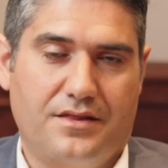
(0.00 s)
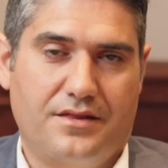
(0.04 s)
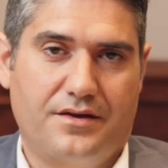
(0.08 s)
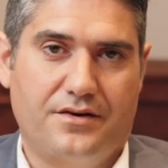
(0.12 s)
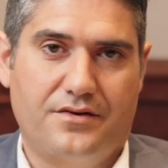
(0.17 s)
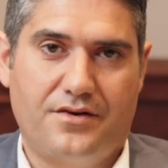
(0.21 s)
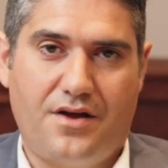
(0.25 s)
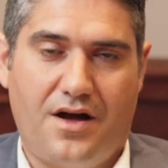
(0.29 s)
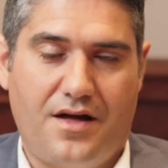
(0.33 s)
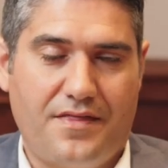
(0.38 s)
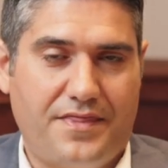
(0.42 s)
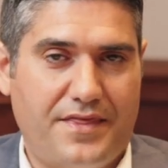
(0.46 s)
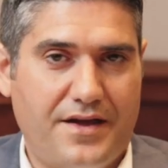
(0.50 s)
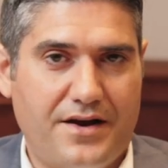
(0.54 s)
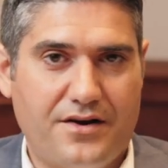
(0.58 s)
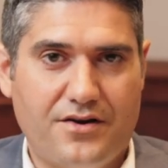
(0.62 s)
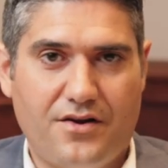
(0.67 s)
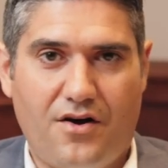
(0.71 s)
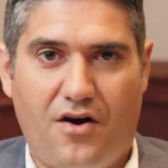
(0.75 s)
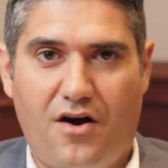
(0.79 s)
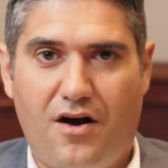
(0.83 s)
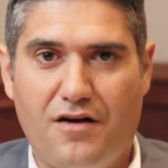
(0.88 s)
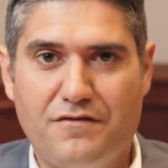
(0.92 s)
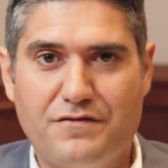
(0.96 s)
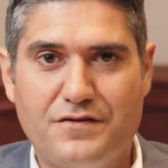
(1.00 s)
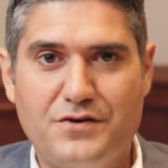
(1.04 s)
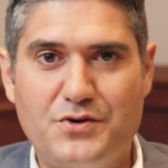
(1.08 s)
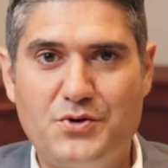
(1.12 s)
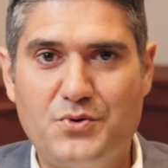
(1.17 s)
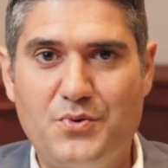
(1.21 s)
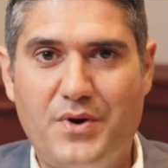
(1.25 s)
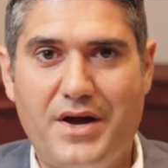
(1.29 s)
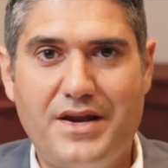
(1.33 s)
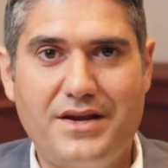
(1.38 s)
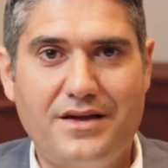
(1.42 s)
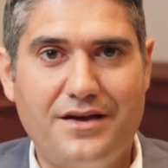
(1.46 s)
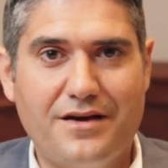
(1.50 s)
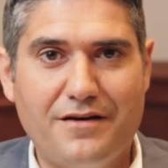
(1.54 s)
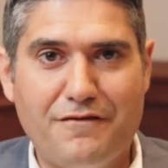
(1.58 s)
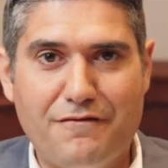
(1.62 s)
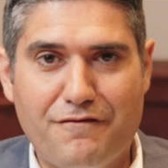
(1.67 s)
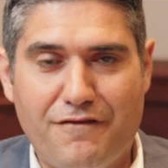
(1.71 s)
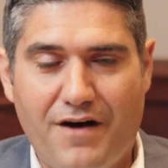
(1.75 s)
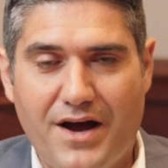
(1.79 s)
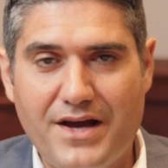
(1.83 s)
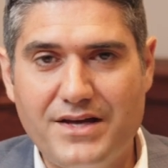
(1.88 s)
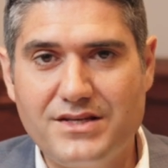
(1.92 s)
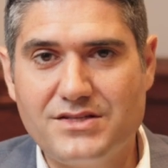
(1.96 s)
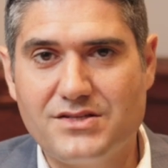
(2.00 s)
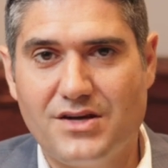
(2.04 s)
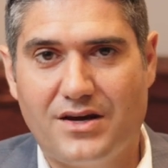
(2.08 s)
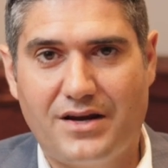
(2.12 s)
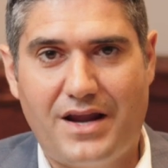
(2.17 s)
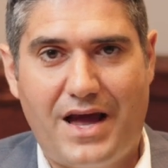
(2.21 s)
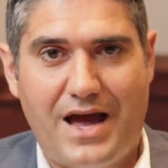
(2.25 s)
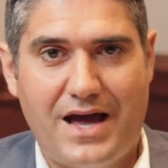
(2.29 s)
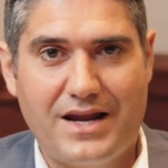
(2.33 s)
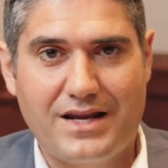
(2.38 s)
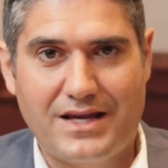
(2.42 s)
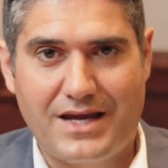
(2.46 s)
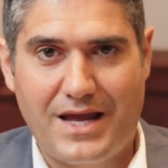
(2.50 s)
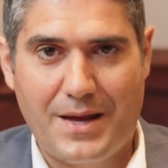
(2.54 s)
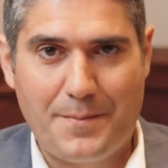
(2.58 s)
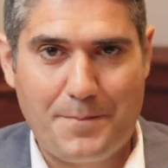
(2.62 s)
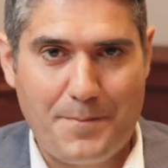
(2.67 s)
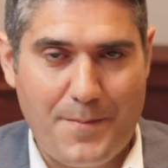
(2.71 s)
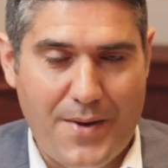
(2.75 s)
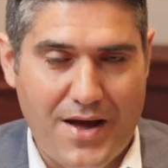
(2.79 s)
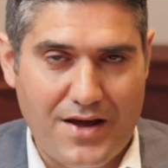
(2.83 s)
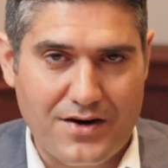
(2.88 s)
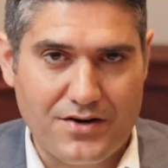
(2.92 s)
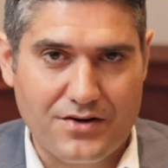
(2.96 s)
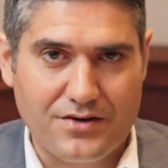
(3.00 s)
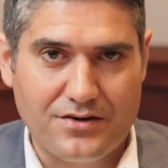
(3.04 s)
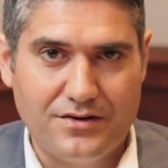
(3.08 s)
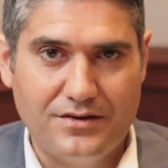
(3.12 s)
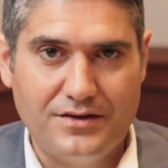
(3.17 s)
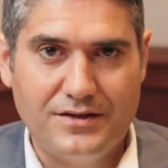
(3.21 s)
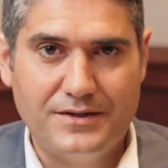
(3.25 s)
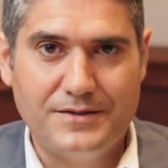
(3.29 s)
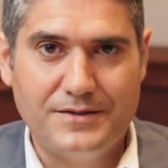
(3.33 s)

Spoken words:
They're not there to offer you any advice on how to get better.